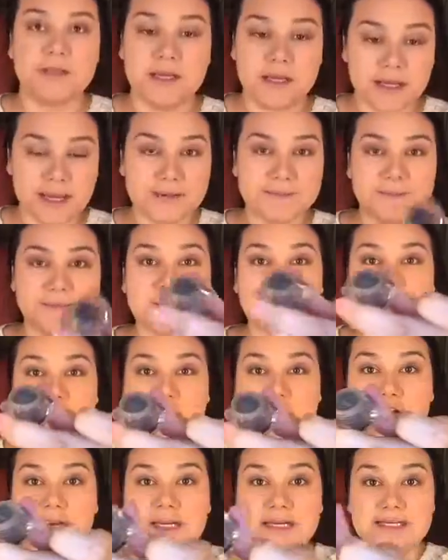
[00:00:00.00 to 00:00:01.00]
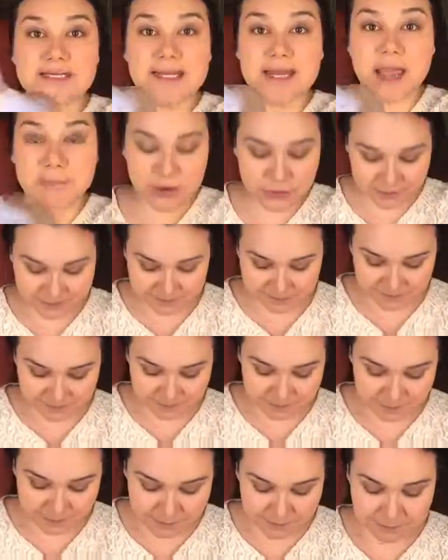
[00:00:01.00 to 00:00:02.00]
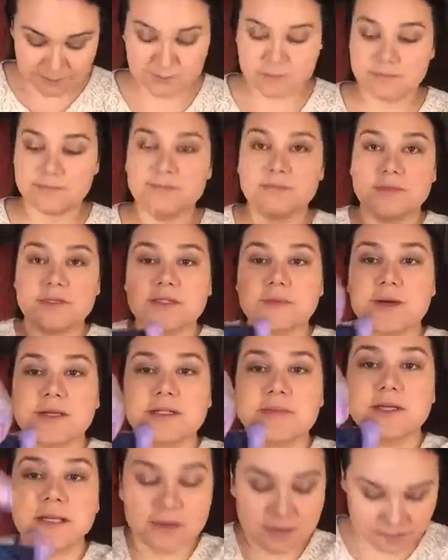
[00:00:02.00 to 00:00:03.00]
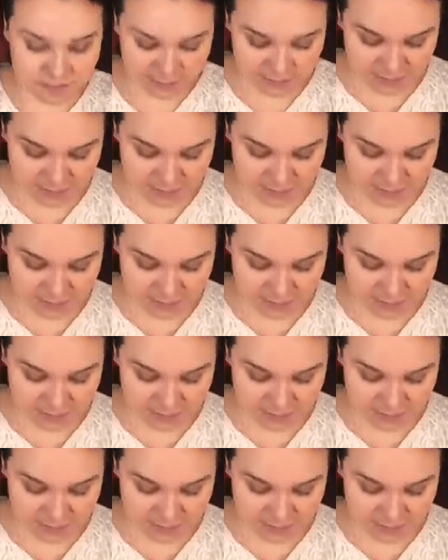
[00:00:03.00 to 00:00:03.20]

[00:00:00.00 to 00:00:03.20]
Again, now this color is Enamored. Spray some in here.